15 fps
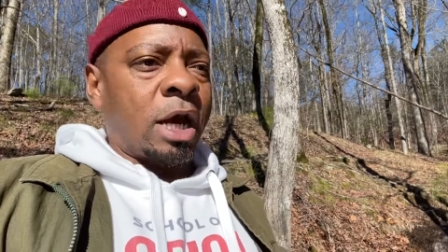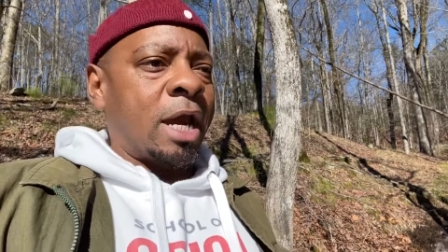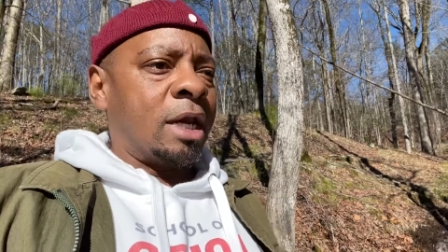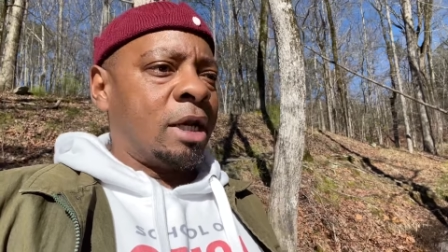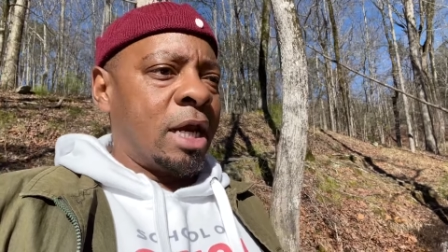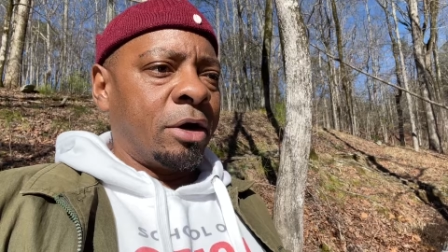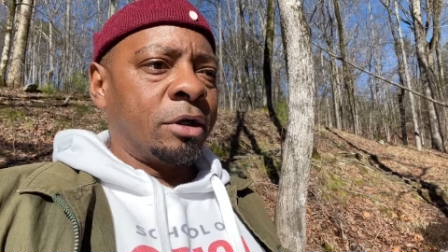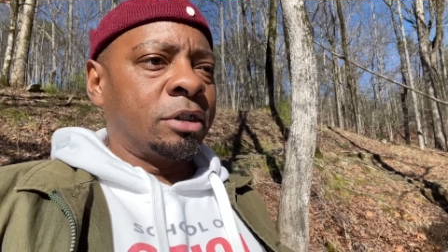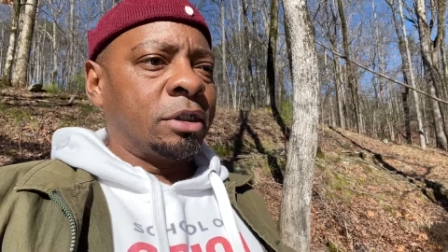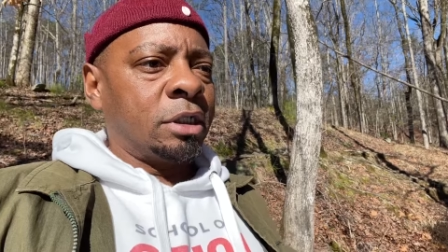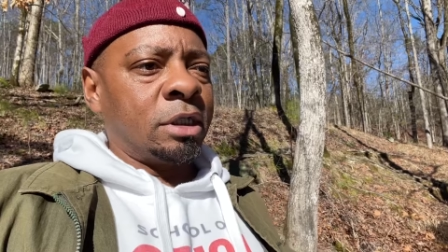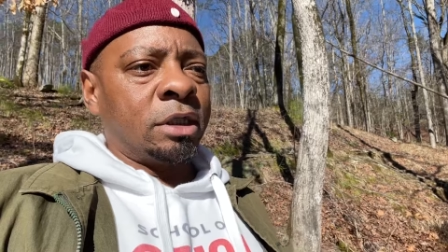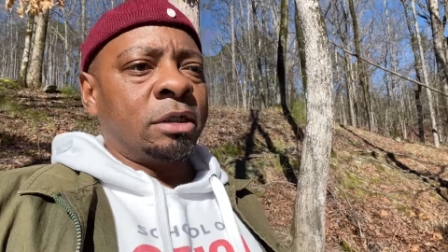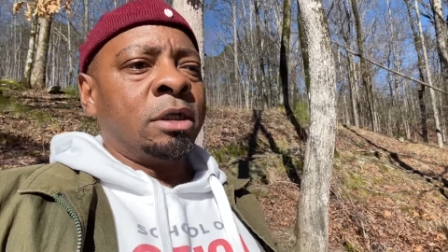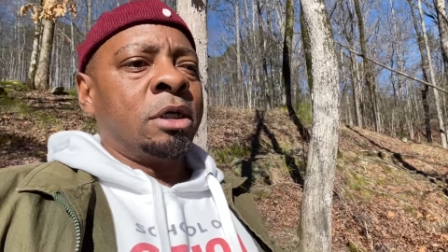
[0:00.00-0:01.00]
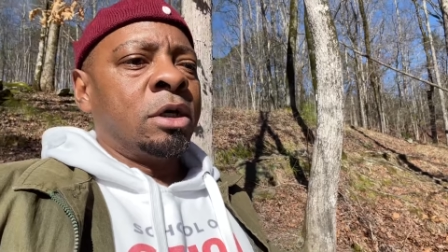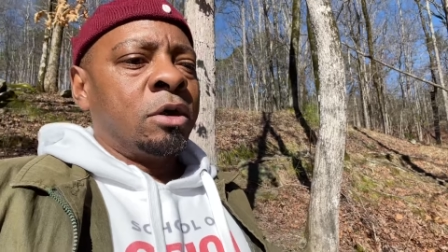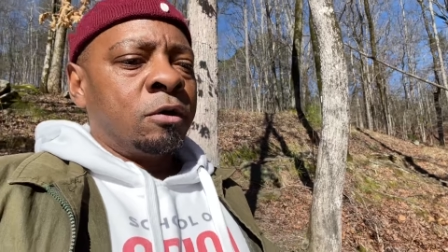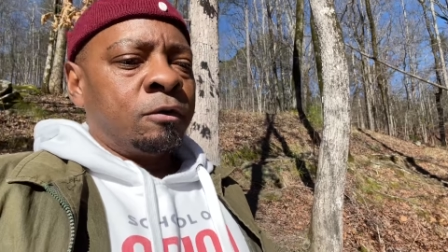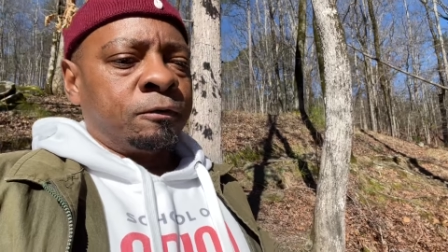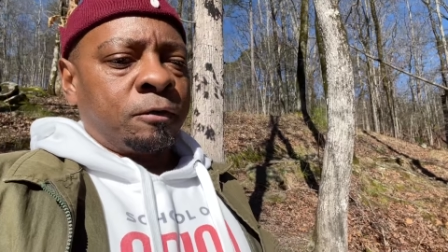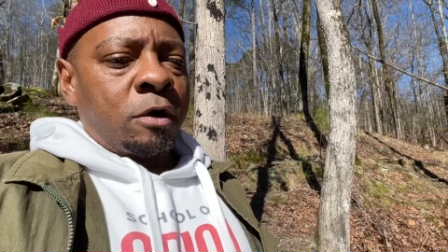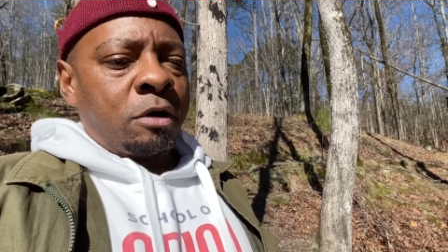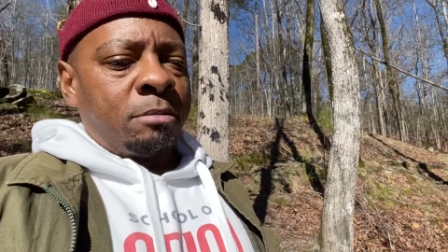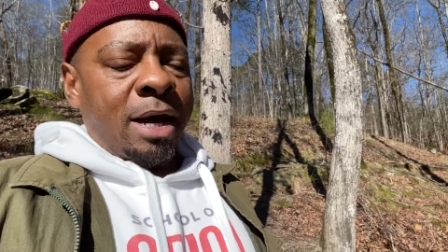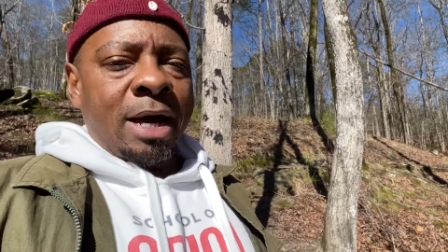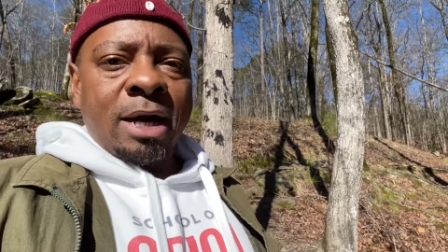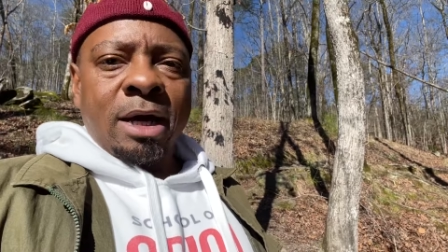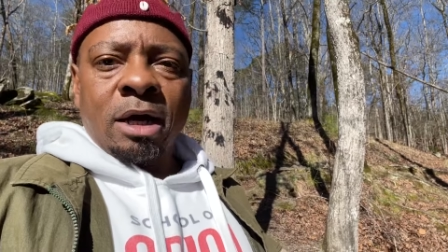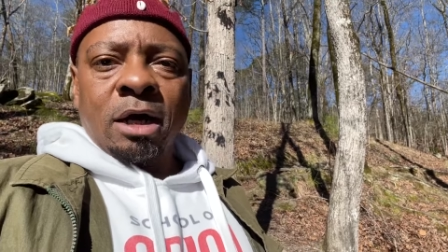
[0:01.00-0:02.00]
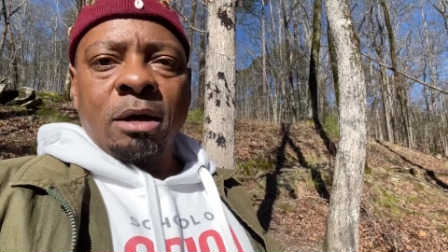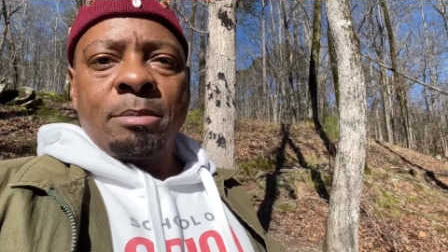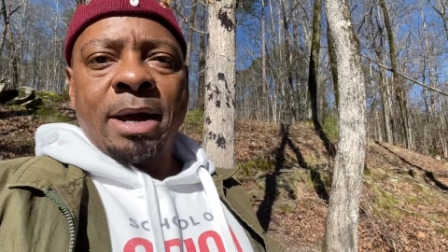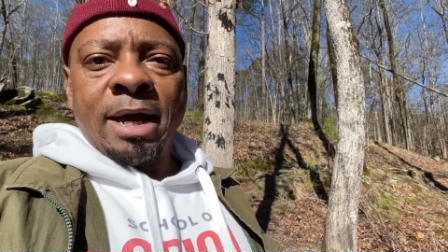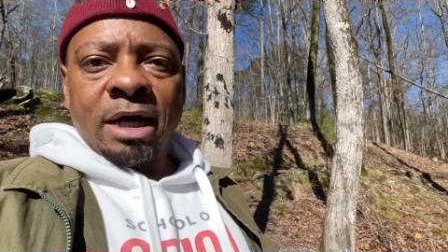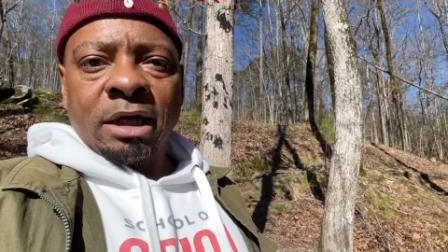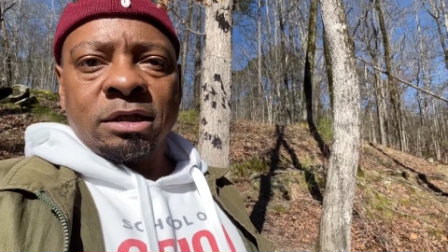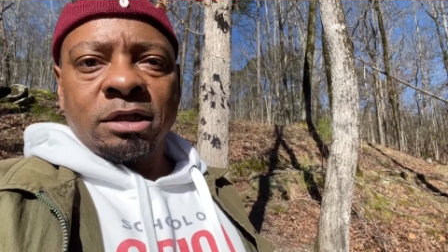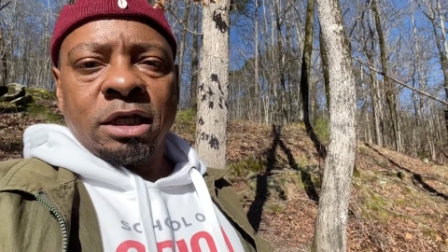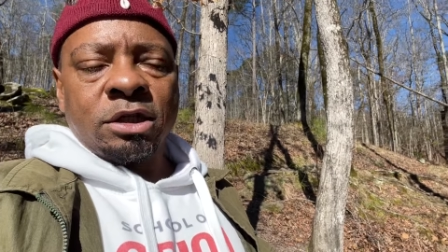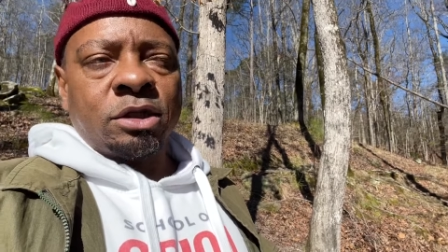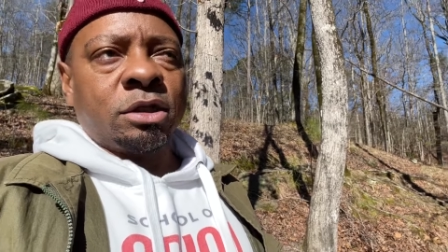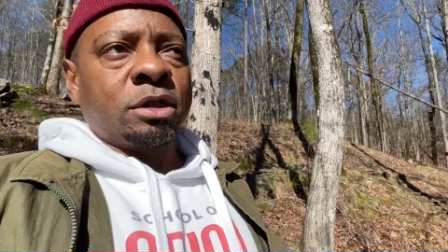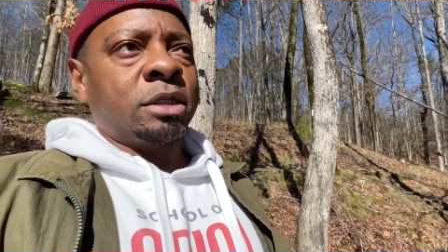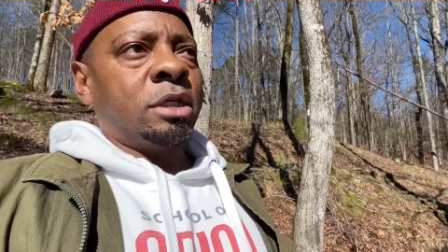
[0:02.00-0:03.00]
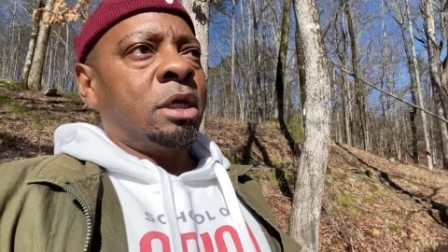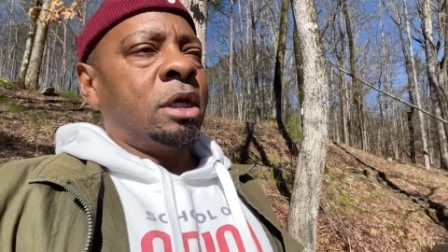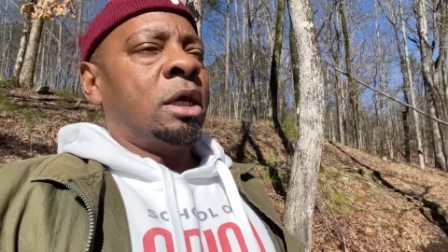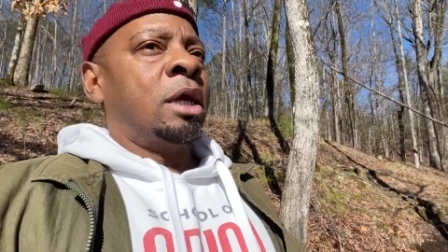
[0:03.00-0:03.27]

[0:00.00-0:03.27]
I inherited it from my, uh, my ancestors.